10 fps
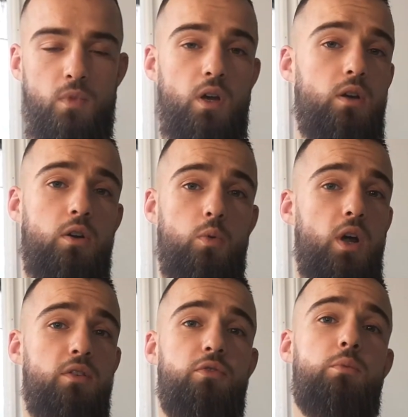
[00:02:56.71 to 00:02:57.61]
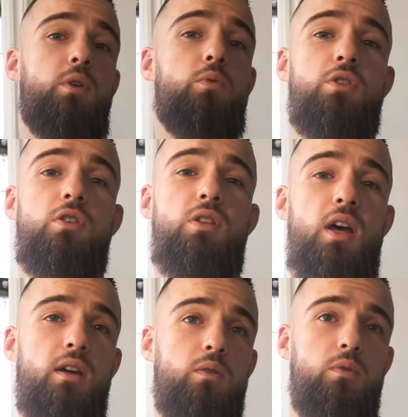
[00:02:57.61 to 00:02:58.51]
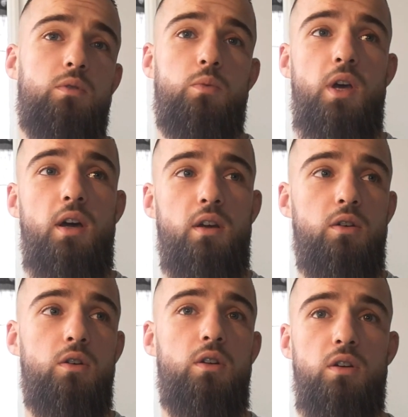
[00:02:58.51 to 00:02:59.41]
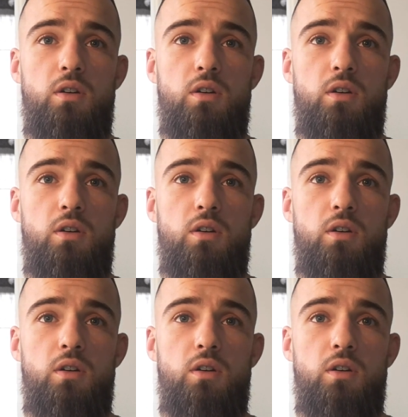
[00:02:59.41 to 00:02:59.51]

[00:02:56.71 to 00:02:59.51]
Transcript: karate for me was just like we had a good